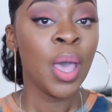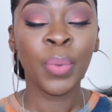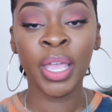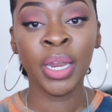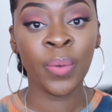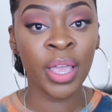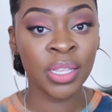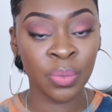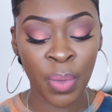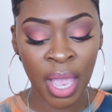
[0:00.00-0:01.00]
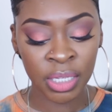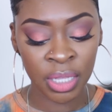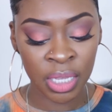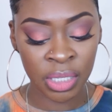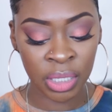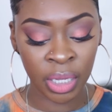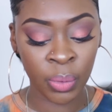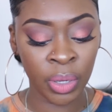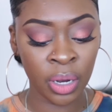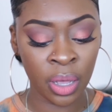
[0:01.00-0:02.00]
But anyways, back to these
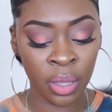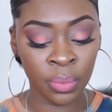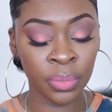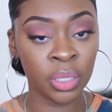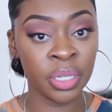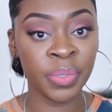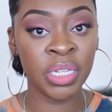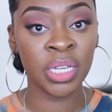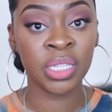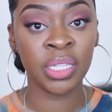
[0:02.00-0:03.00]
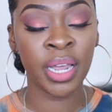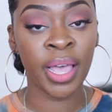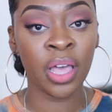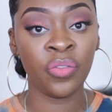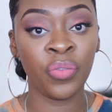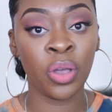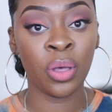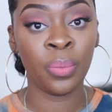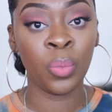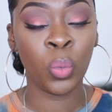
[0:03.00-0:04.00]
liquid um lipsticks that I got
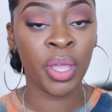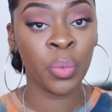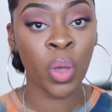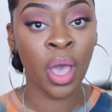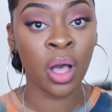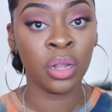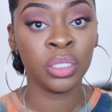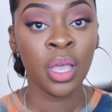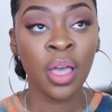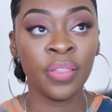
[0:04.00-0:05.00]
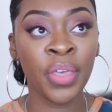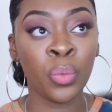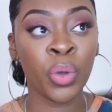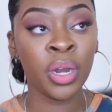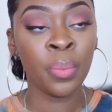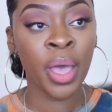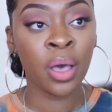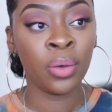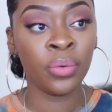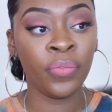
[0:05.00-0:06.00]
from Wet n Wild. They run
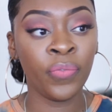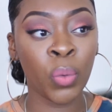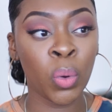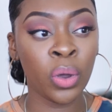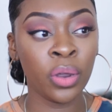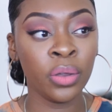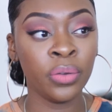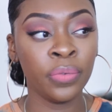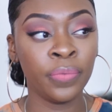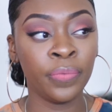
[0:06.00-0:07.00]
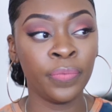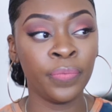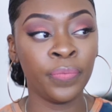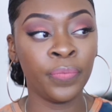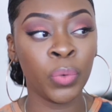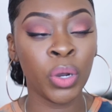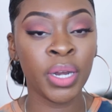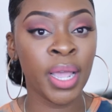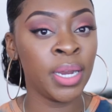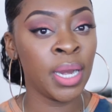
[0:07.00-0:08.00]
about four four
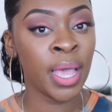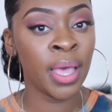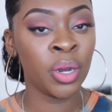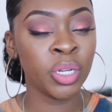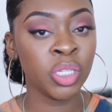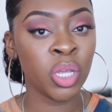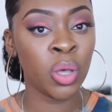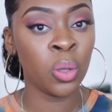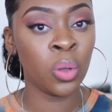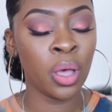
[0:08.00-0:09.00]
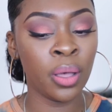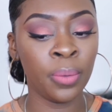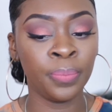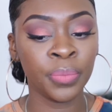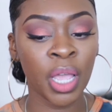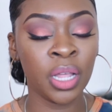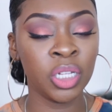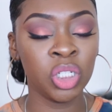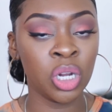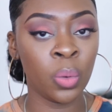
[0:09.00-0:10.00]
ninety-nine or so. um I'll
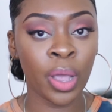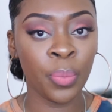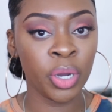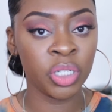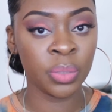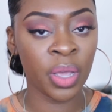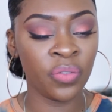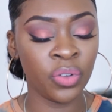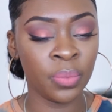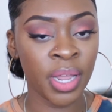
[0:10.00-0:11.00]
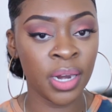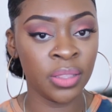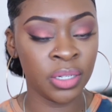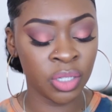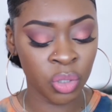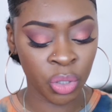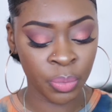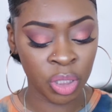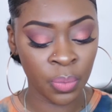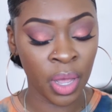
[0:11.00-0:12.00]
let you know where I purchased mine from down in the
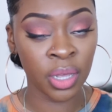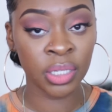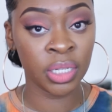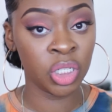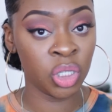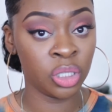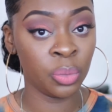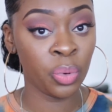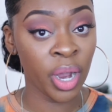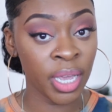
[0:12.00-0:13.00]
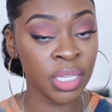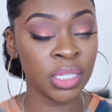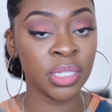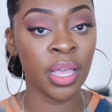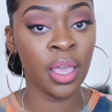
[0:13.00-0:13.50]
description box and let you know the price